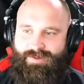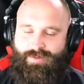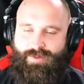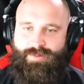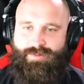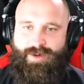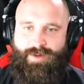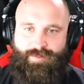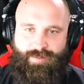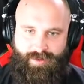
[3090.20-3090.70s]

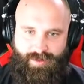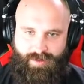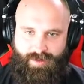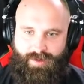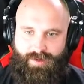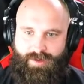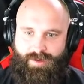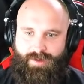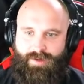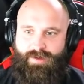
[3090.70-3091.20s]
remember,
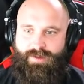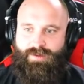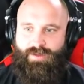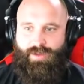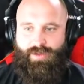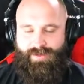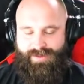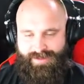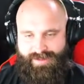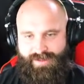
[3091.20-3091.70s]

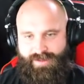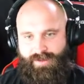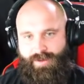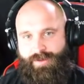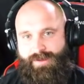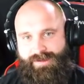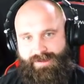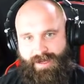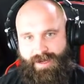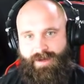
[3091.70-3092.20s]
you know, let's
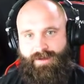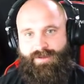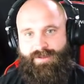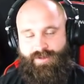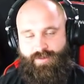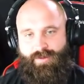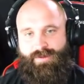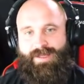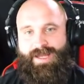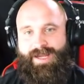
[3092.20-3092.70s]
slow it down.
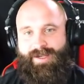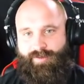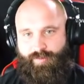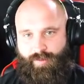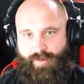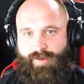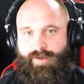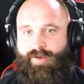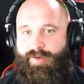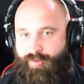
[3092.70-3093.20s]
Let's
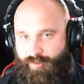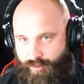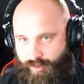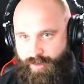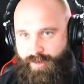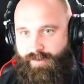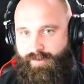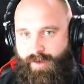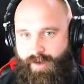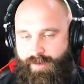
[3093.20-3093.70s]
relax. We're in
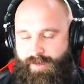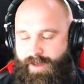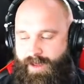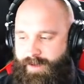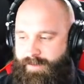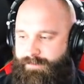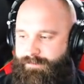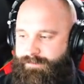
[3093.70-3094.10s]
control of all that.